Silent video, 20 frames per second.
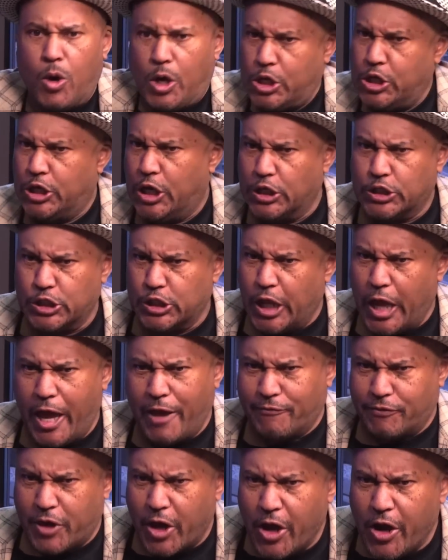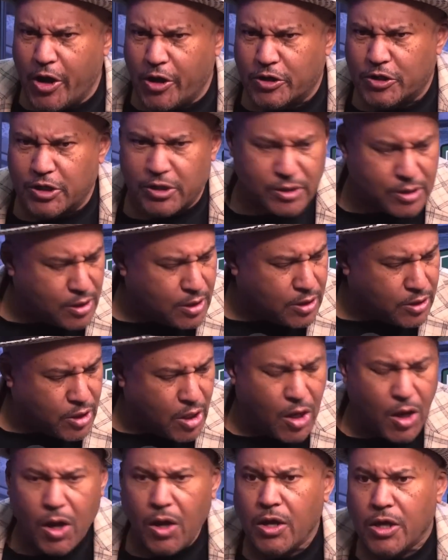Well, he doesn't have character.
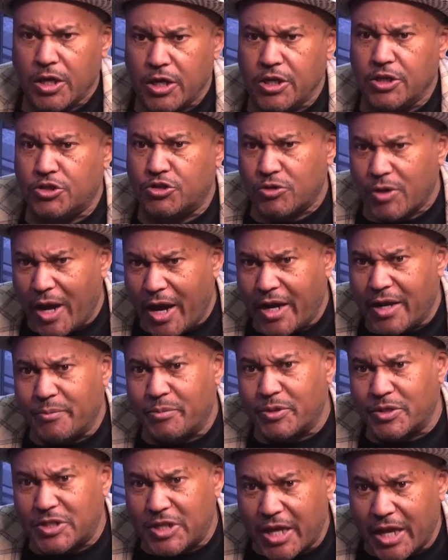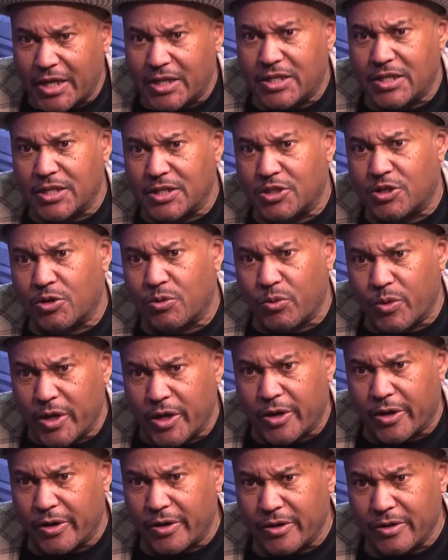No, he's trying to protect his
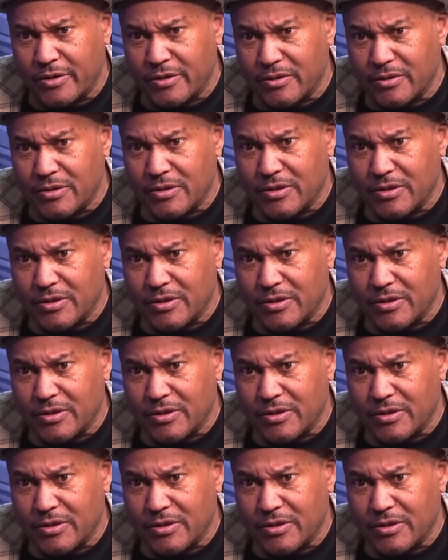career.